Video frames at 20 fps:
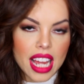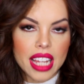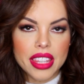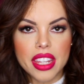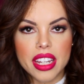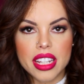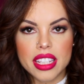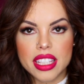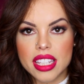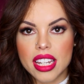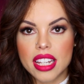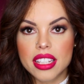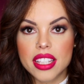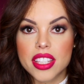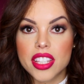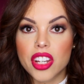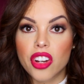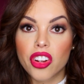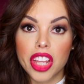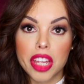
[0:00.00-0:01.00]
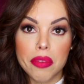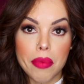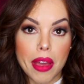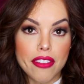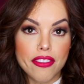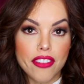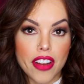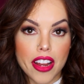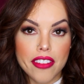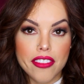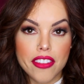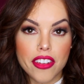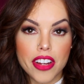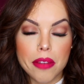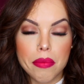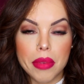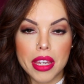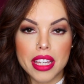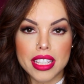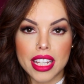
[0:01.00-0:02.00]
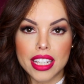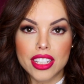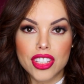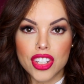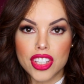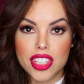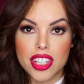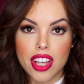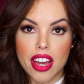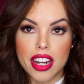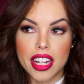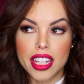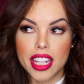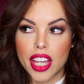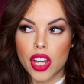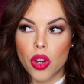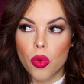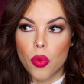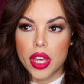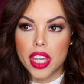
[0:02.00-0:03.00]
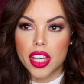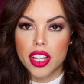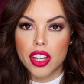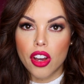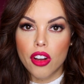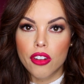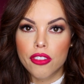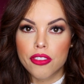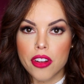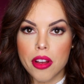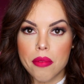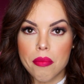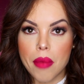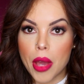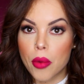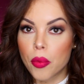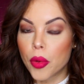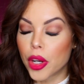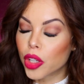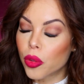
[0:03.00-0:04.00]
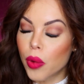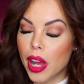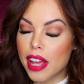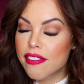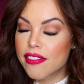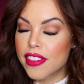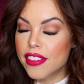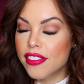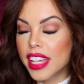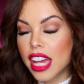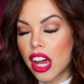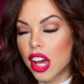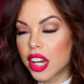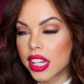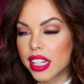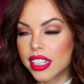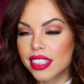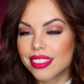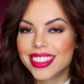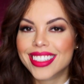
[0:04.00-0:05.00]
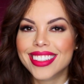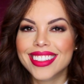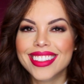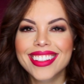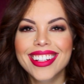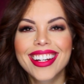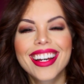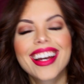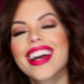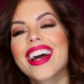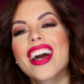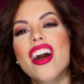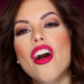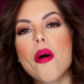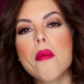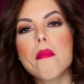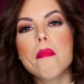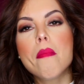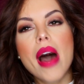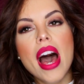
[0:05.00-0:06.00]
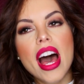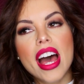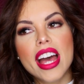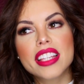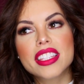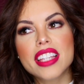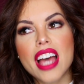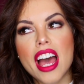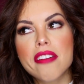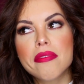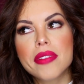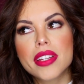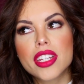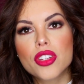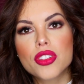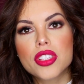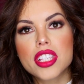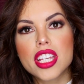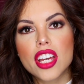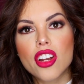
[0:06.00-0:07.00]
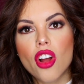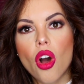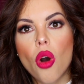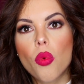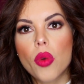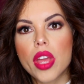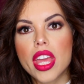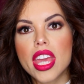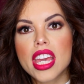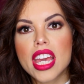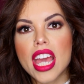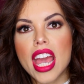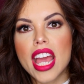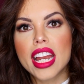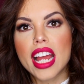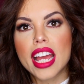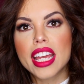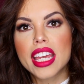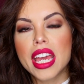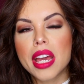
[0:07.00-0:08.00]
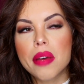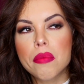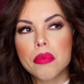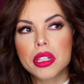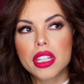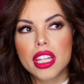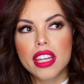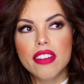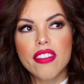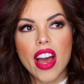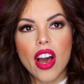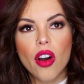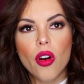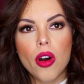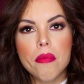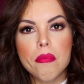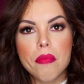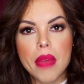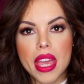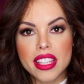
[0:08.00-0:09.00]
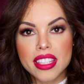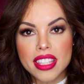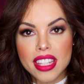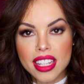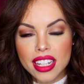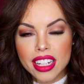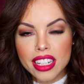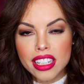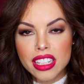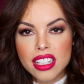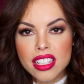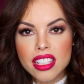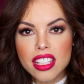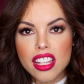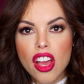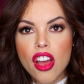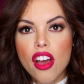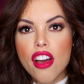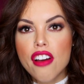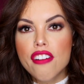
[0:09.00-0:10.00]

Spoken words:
not that it's necessarily my favorite because I just got it like a week ago from my work wife, Viviana. But I've been using it all week and I can't believe how amazing it is